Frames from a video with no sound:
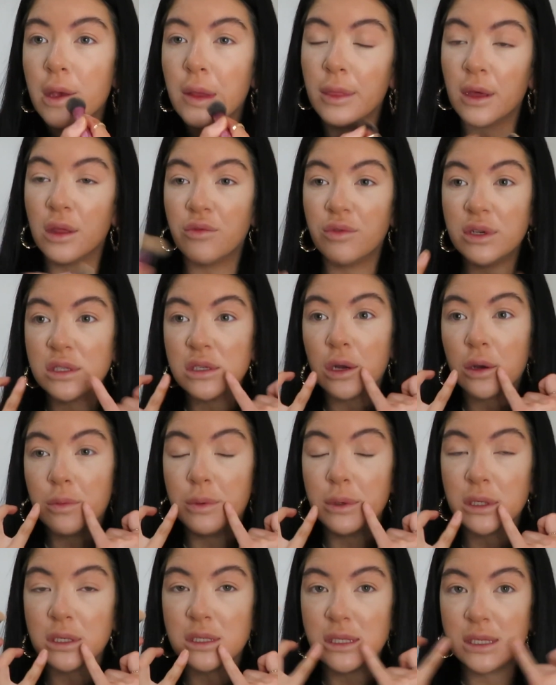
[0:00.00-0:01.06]
Now the reason I could
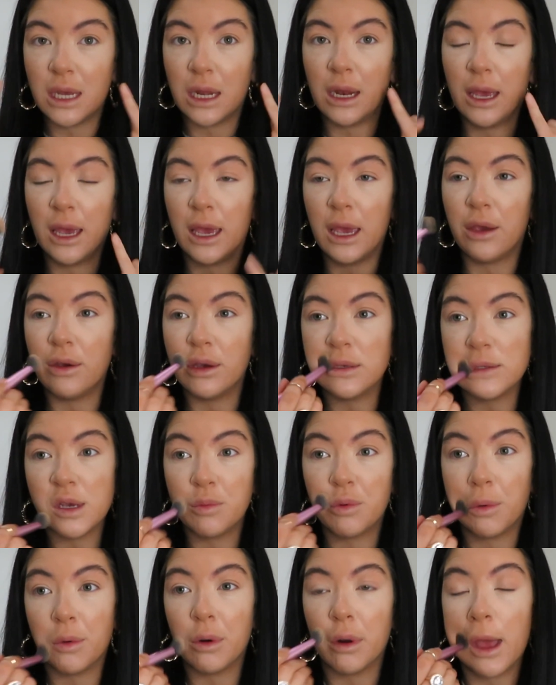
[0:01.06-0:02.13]
put concealer here is I
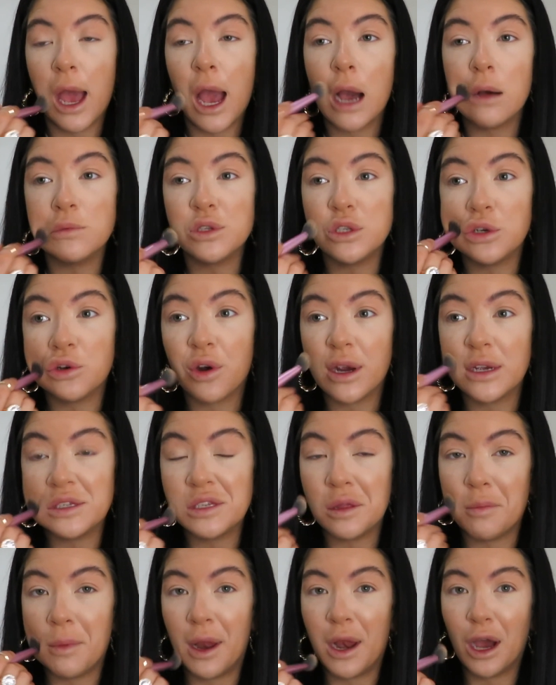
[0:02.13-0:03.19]
probably look absolutely
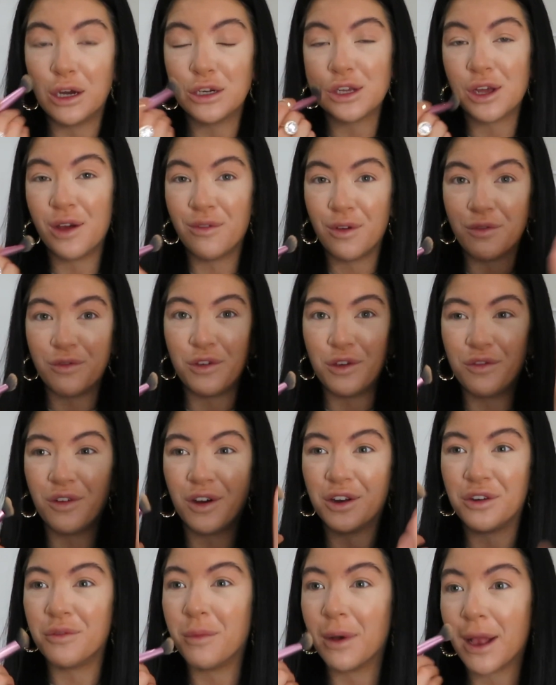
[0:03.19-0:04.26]
crazy at the minute. I don't have a
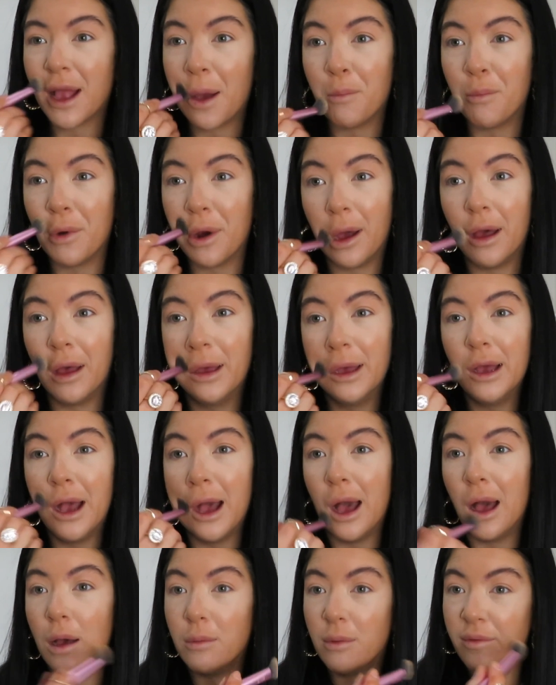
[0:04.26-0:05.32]
viewfinder in my camera.
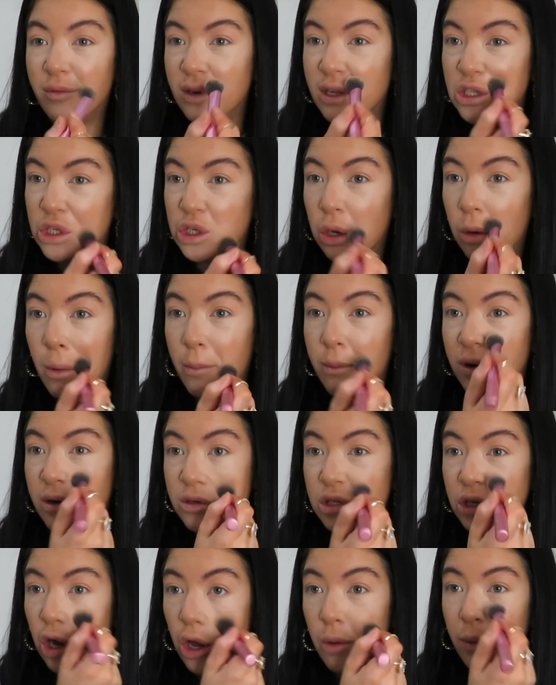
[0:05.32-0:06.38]
I've literally got my mirror
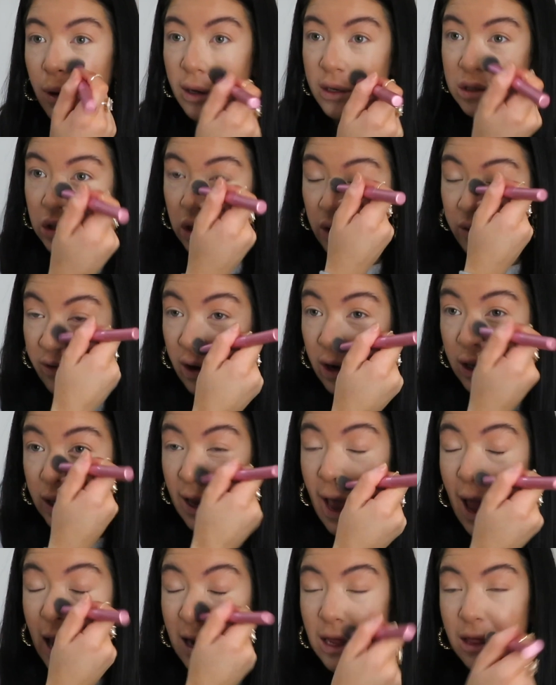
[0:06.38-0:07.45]
to go by, so if I look
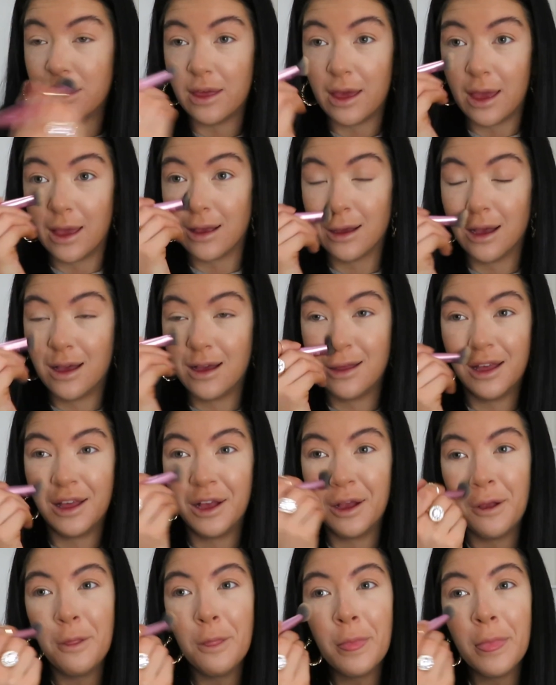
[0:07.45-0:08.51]
anything
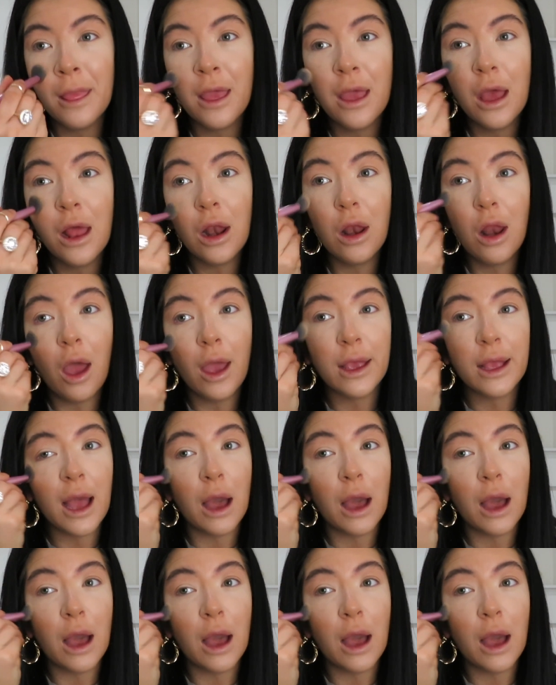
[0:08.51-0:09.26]
like